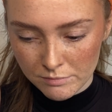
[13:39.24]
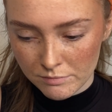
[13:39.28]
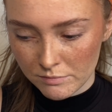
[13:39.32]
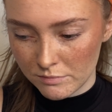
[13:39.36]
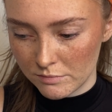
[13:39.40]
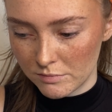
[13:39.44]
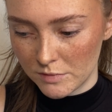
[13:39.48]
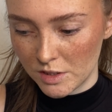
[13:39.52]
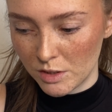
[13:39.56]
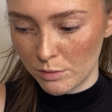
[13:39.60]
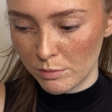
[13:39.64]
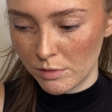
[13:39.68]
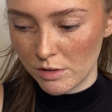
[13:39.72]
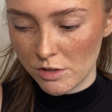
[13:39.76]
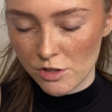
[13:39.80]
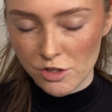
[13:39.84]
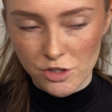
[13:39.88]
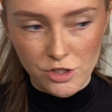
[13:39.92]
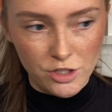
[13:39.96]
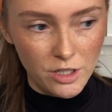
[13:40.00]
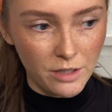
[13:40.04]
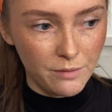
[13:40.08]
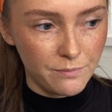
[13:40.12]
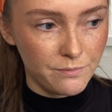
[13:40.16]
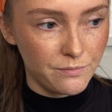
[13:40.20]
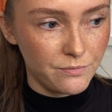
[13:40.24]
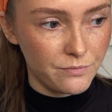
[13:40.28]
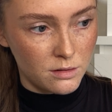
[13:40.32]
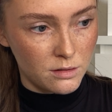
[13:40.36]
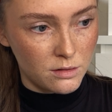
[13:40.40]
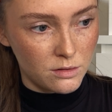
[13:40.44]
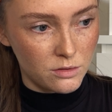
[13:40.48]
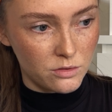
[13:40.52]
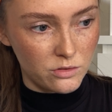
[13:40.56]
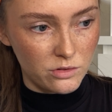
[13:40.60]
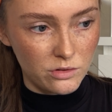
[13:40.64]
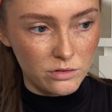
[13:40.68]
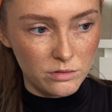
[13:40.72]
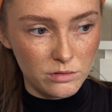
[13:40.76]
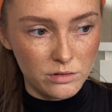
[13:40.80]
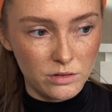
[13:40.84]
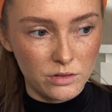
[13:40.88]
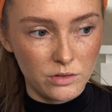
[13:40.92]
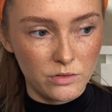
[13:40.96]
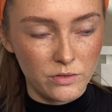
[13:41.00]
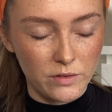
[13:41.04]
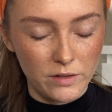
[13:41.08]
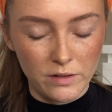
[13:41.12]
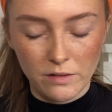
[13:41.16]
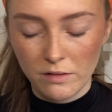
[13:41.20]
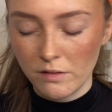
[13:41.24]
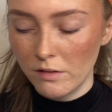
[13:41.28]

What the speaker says: This one's shit. Do you know what? That's fine.